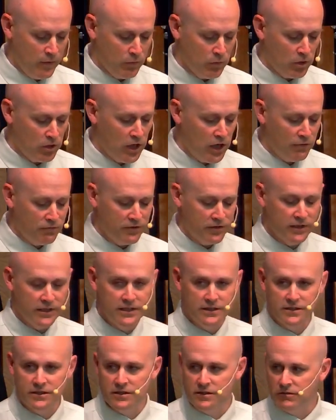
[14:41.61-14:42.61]
More often,
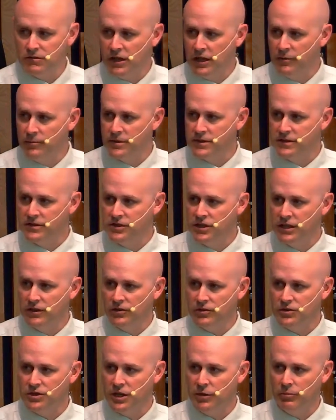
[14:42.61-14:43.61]
he's described as a
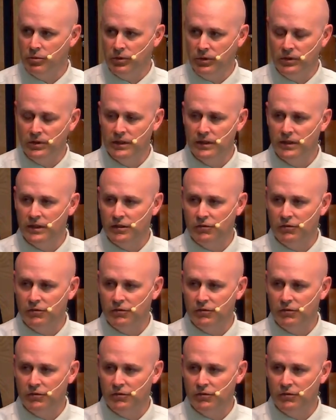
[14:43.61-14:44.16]
gentle shepherd.